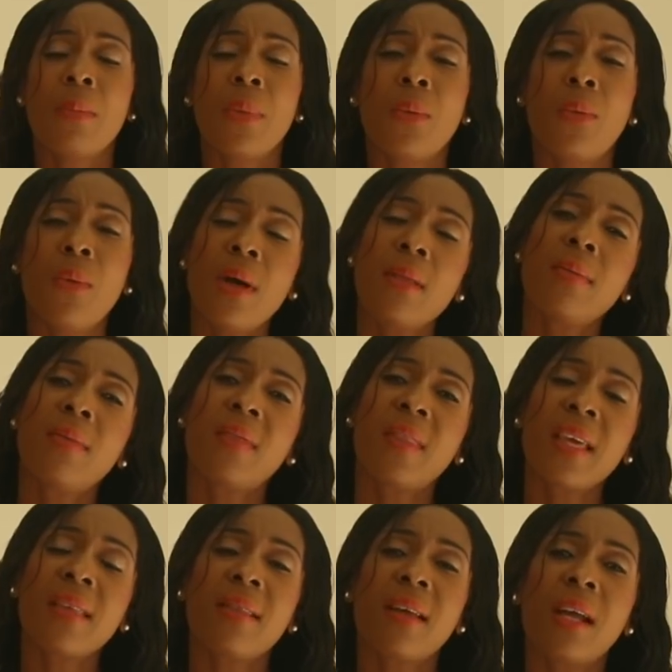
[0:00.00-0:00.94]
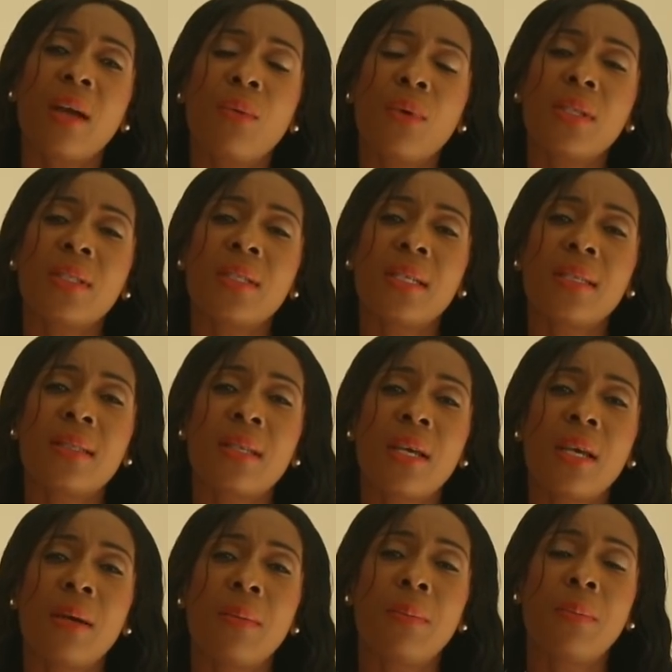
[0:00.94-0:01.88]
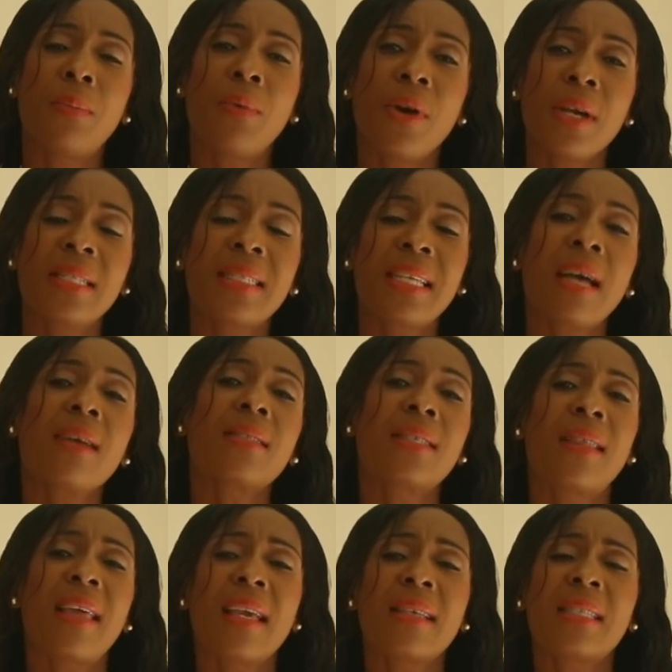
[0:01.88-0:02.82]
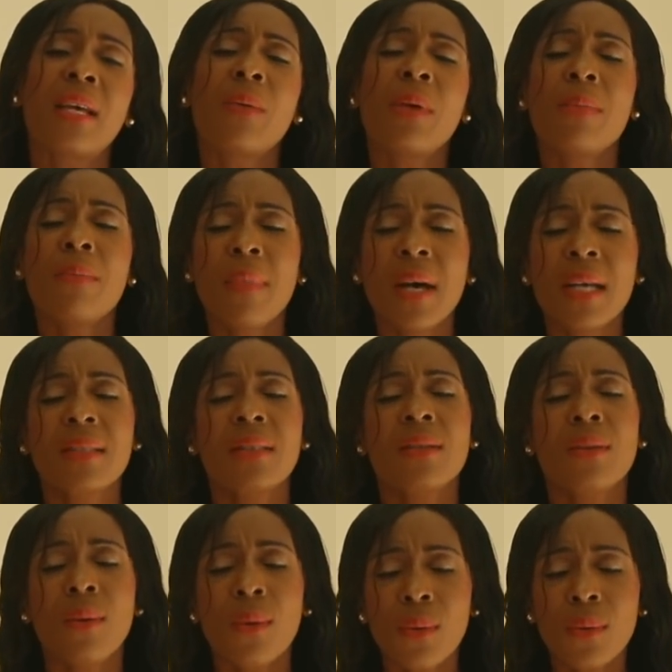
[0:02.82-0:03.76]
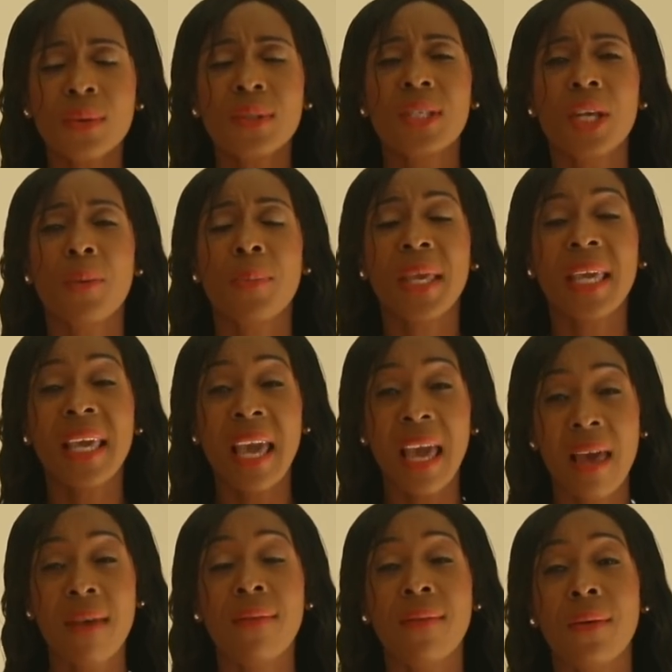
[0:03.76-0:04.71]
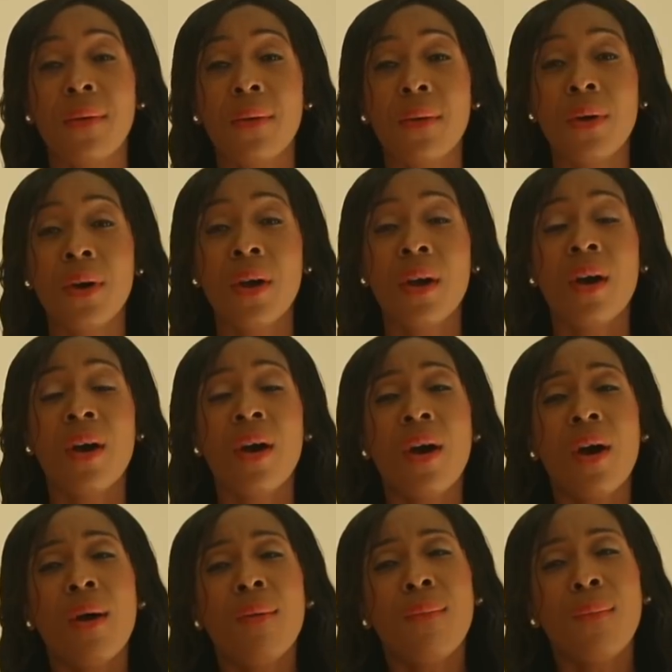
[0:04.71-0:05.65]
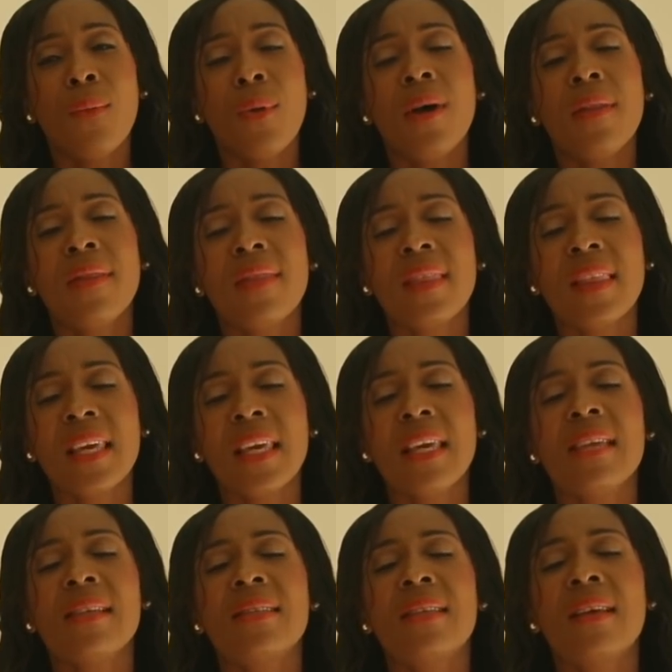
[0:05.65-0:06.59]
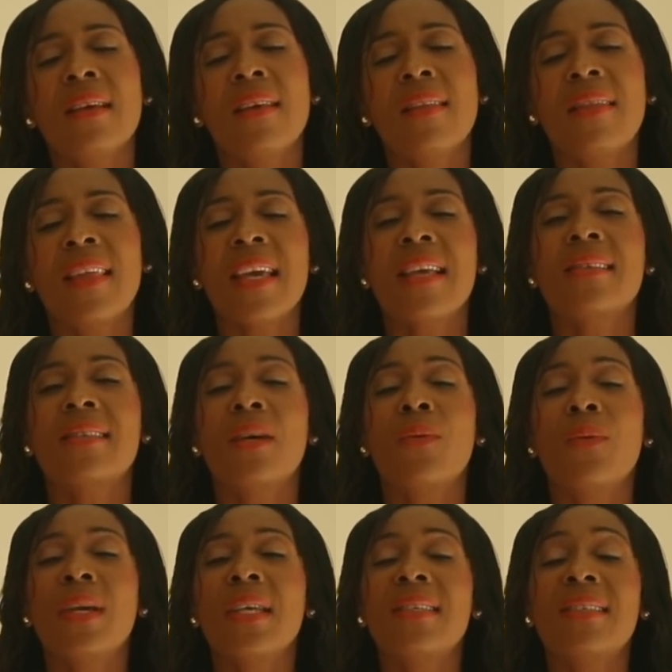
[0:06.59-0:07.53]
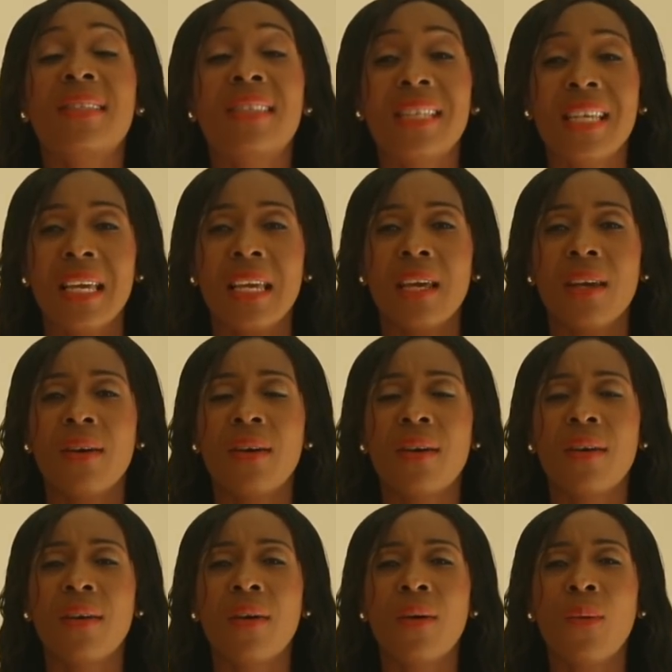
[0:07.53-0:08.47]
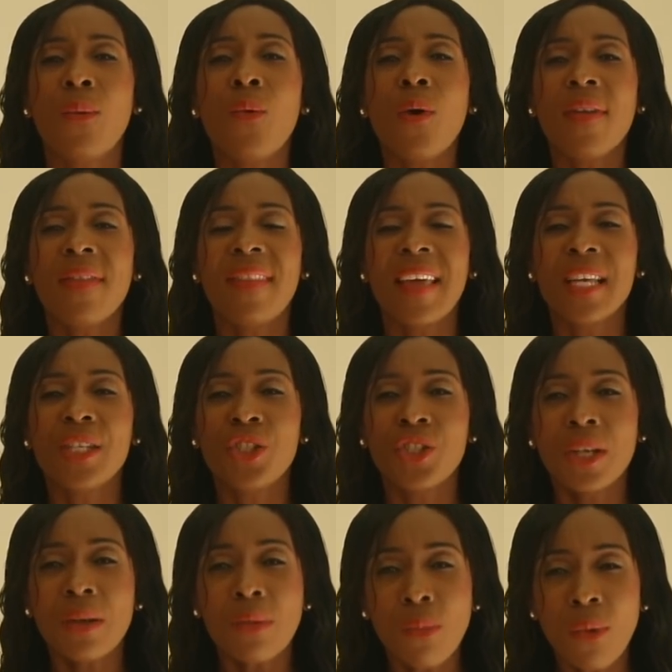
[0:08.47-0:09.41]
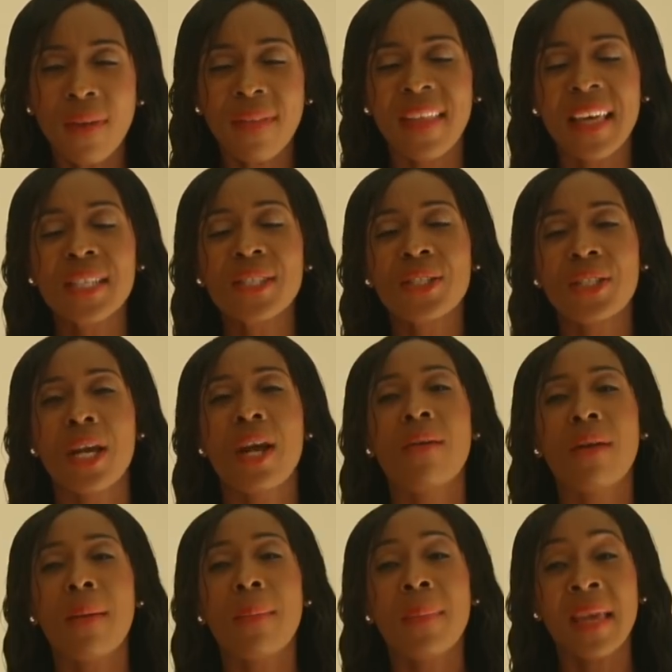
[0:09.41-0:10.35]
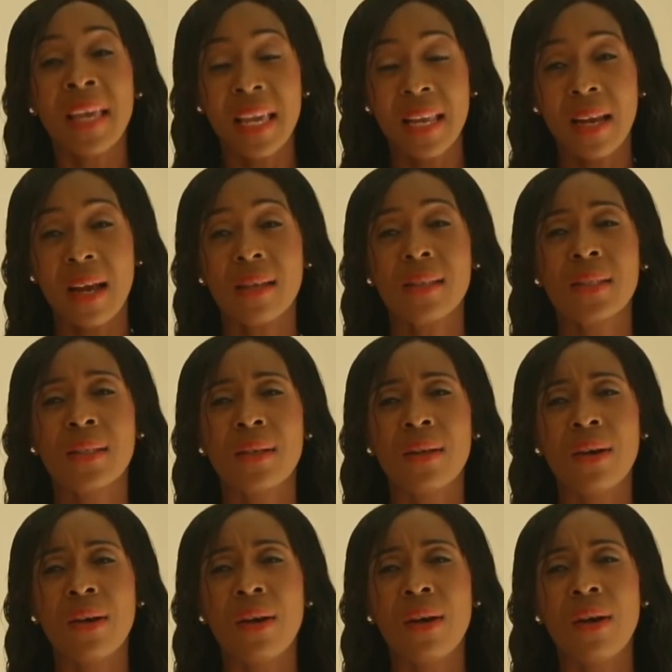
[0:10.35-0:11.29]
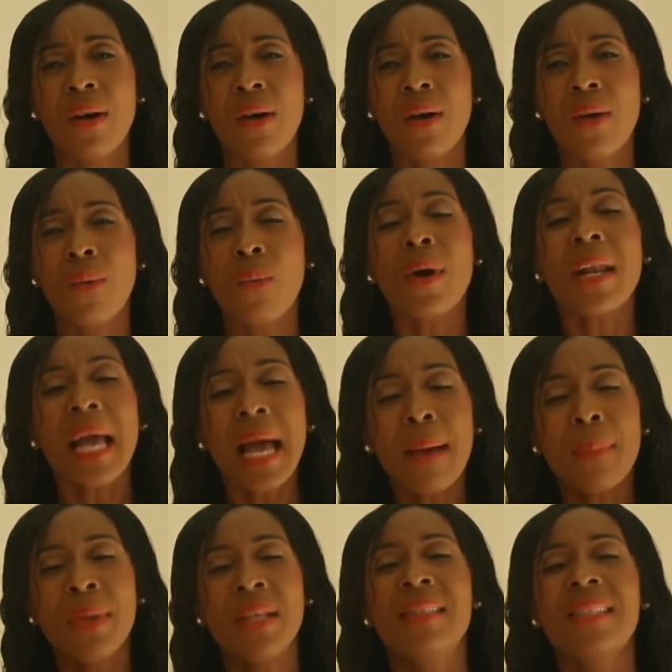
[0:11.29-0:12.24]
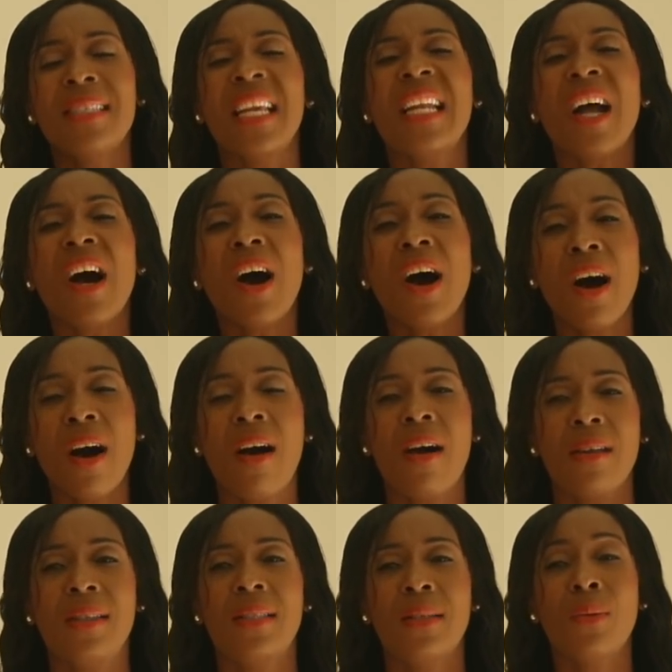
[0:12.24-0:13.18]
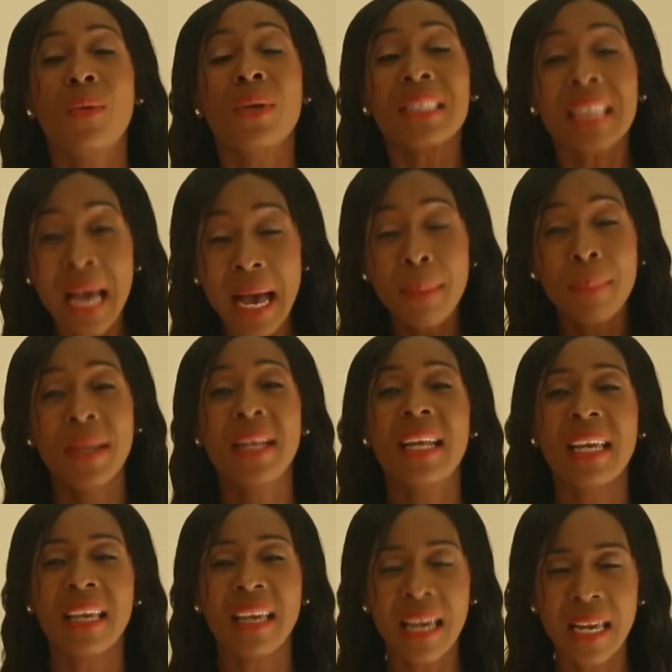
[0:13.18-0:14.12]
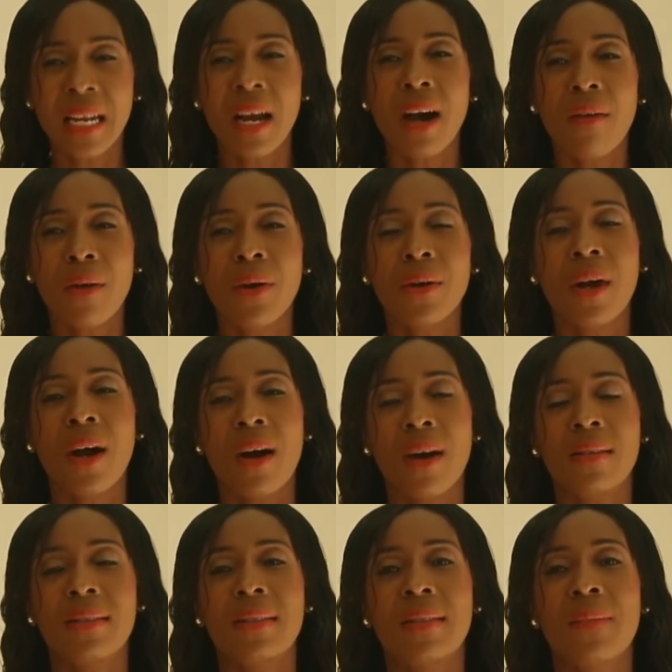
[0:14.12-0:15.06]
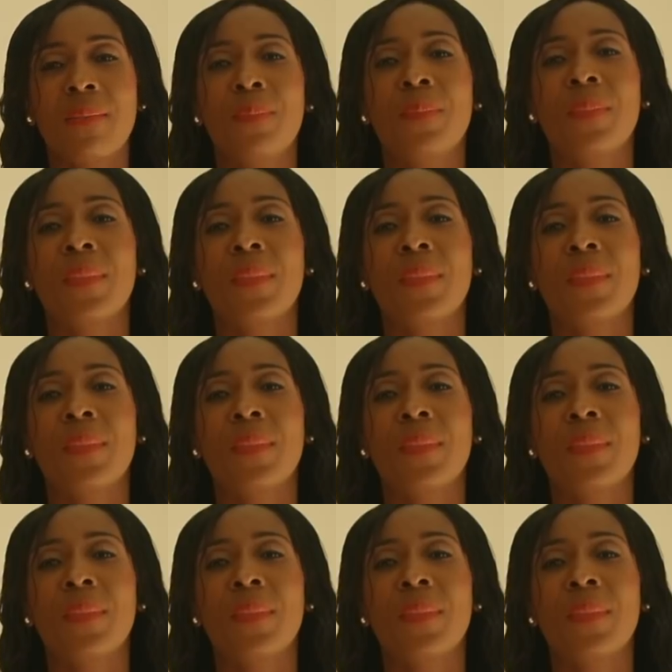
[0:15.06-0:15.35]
But one thing that I wanted to point out today is that we must also be careful of what these things that we see, what they stir up in us, what happens in our hearts, what's happening in our own hearts.